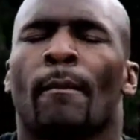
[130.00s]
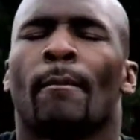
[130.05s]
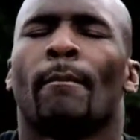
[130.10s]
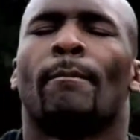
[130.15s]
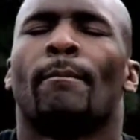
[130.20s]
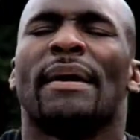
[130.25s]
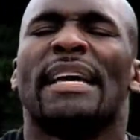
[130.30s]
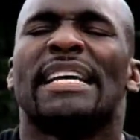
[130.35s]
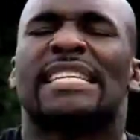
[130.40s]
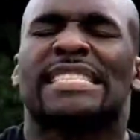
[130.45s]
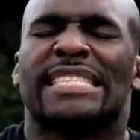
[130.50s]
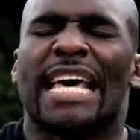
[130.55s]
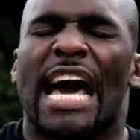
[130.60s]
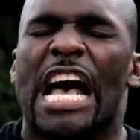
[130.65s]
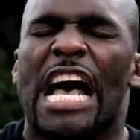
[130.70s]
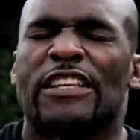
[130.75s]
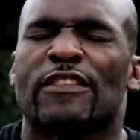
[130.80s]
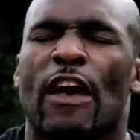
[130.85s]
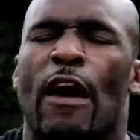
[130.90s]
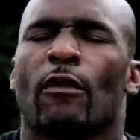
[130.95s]
Be
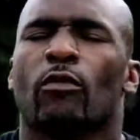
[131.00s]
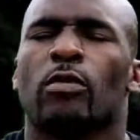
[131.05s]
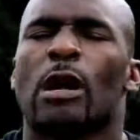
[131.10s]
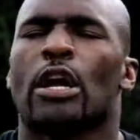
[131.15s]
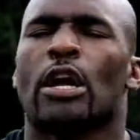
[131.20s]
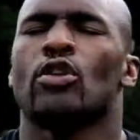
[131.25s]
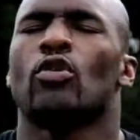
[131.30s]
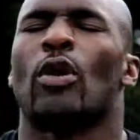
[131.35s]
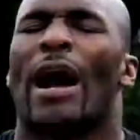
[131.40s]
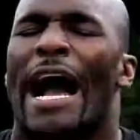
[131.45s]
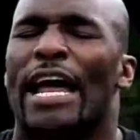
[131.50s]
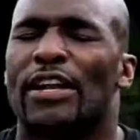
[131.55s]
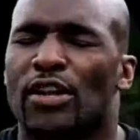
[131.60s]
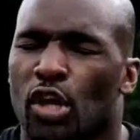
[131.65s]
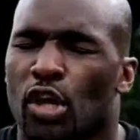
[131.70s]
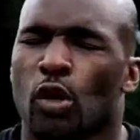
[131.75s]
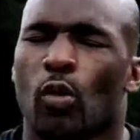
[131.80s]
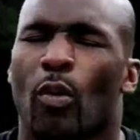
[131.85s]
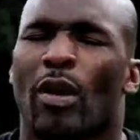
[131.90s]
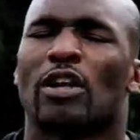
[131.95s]
satisfied where you are. I know
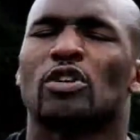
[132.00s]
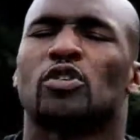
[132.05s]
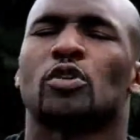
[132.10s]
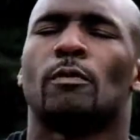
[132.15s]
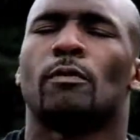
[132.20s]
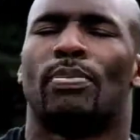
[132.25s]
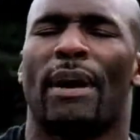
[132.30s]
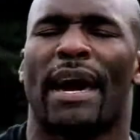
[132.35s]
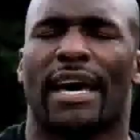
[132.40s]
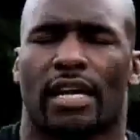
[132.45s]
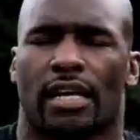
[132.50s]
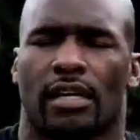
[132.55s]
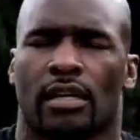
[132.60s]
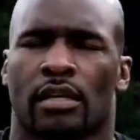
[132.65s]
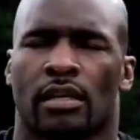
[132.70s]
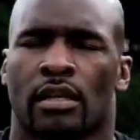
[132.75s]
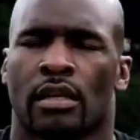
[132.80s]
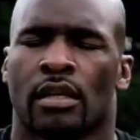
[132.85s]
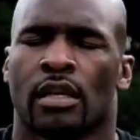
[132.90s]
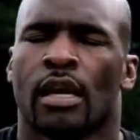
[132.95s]
you want to do better.
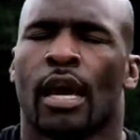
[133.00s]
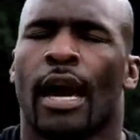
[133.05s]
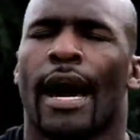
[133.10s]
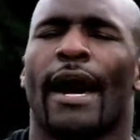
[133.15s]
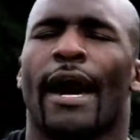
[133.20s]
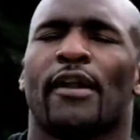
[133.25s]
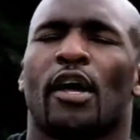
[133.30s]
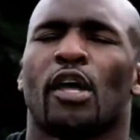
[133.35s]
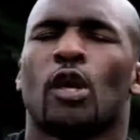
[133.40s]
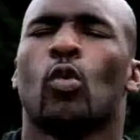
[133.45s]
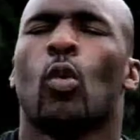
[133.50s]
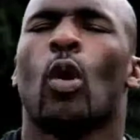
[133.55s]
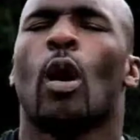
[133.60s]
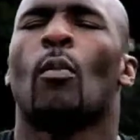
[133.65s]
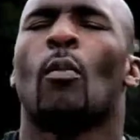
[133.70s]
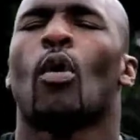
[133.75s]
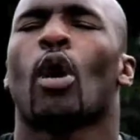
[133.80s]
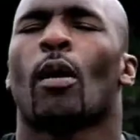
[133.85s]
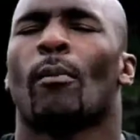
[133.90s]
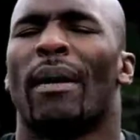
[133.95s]
I know you want
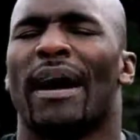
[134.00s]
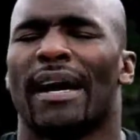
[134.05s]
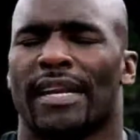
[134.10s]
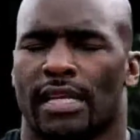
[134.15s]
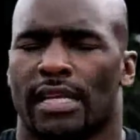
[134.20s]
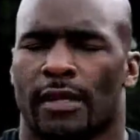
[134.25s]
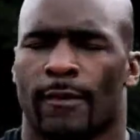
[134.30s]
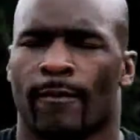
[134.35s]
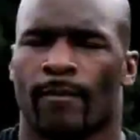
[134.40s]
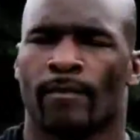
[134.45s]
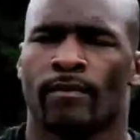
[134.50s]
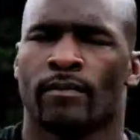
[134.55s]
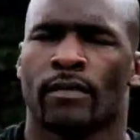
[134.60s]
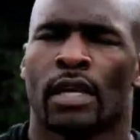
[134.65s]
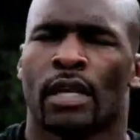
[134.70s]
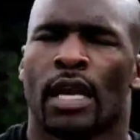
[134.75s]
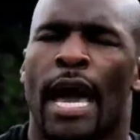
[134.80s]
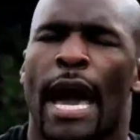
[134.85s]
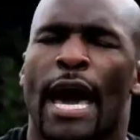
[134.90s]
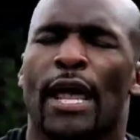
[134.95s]
more money.
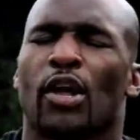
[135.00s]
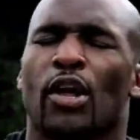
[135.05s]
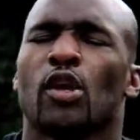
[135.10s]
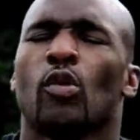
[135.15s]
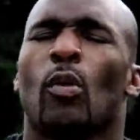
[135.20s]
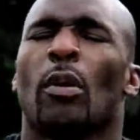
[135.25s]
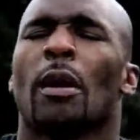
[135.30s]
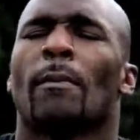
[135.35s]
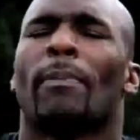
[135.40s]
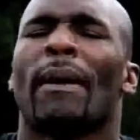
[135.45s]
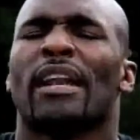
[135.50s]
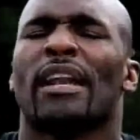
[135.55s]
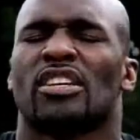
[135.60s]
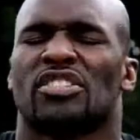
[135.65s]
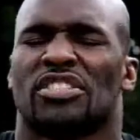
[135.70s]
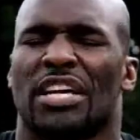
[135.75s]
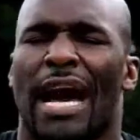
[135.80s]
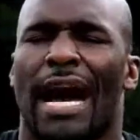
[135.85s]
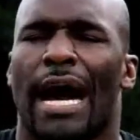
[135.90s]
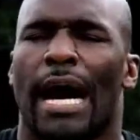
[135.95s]
I know you want a better
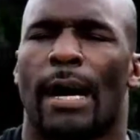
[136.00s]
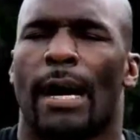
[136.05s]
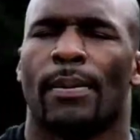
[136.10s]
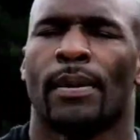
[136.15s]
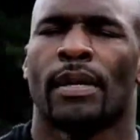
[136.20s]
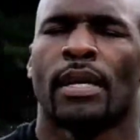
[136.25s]
job.